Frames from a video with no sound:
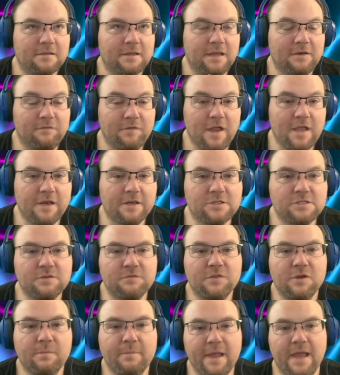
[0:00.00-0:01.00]
advantage
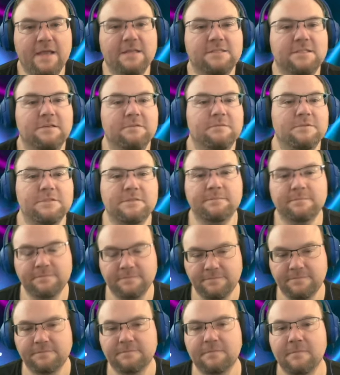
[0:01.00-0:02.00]
of their passives.
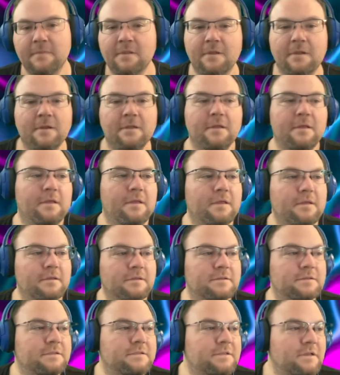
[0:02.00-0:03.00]

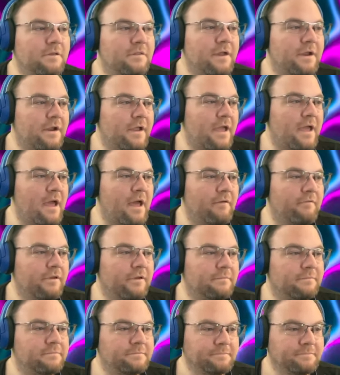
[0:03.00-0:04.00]
So there you have it.